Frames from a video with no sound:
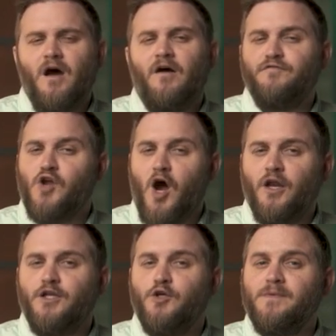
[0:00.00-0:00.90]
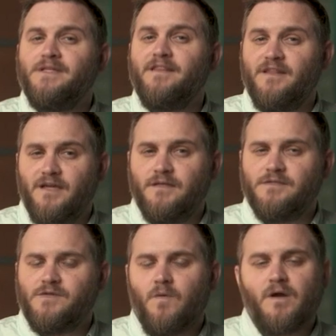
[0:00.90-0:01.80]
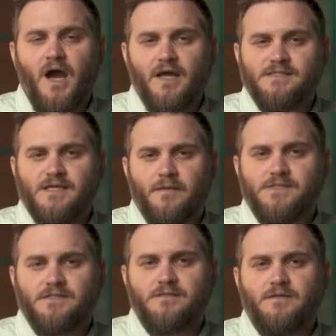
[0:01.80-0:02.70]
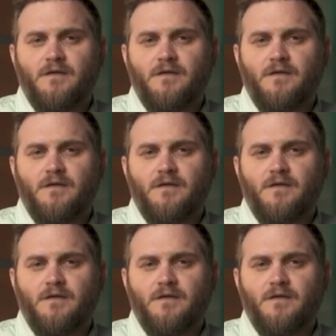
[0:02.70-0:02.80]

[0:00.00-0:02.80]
of non-human things or concepts